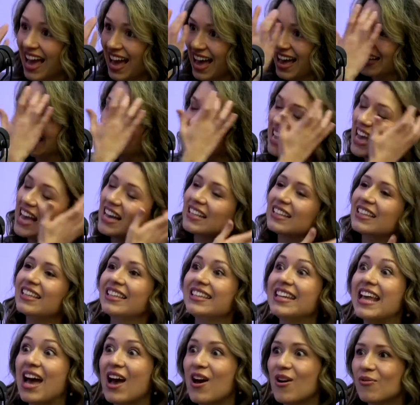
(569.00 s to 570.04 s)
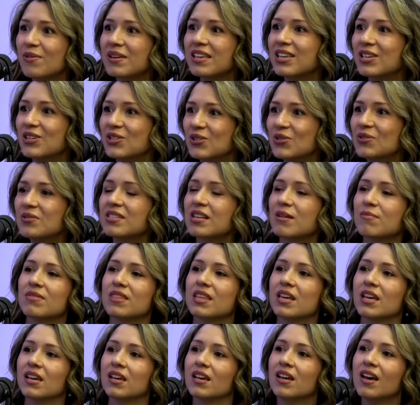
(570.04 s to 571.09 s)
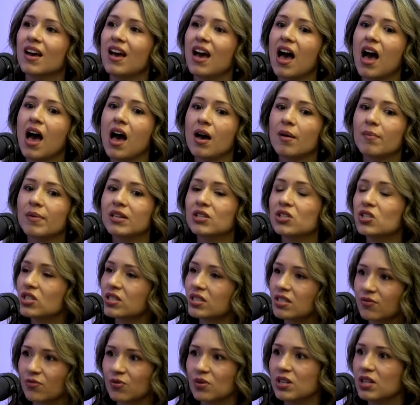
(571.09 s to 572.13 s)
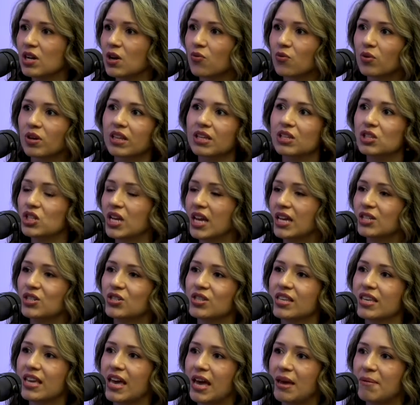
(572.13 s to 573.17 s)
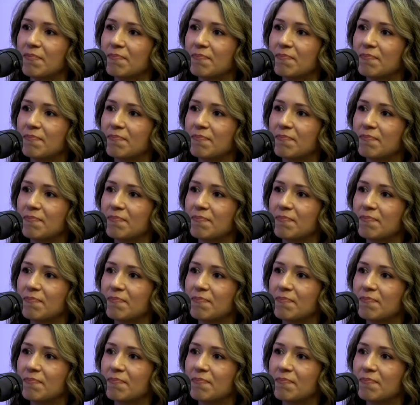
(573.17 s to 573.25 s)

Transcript: Yeah, exactly. Yeah. Now we can do something. Yeah. It just, really changed the